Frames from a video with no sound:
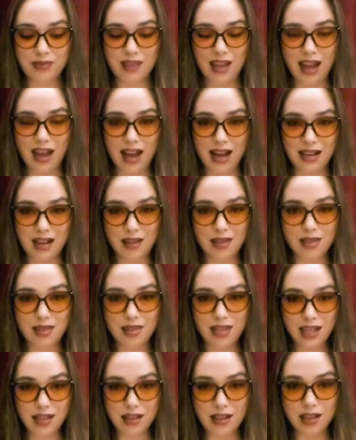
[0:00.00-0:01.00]
And I
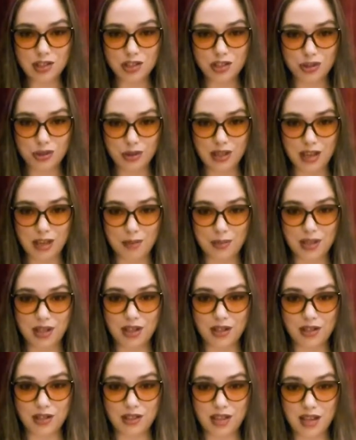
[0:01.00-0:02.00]
think I shook him a
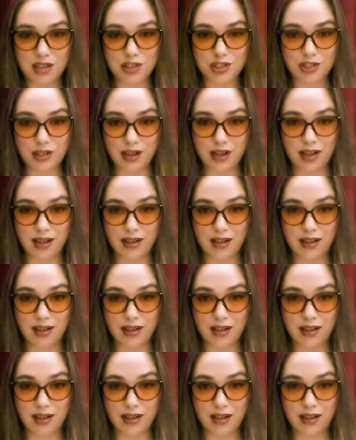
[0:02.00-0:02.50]
little yesterday.